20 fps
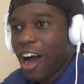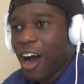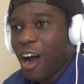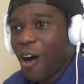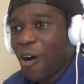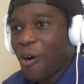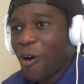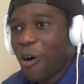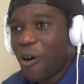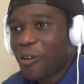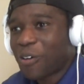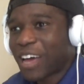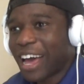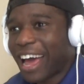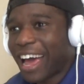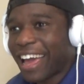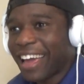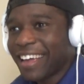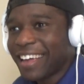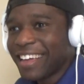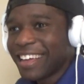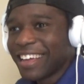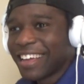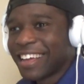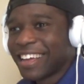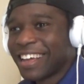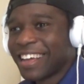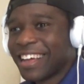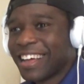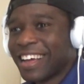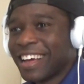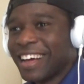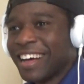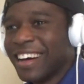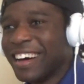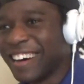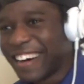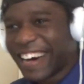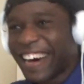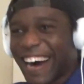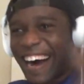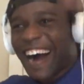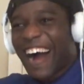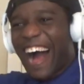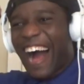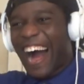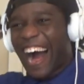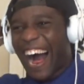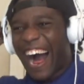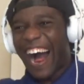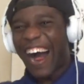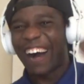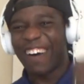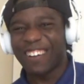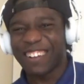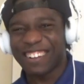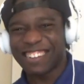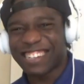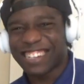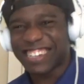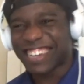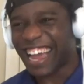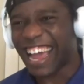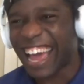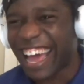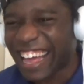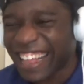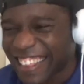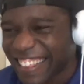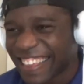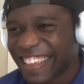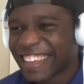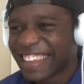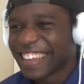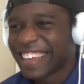Oh, okay. Oh, oh shit!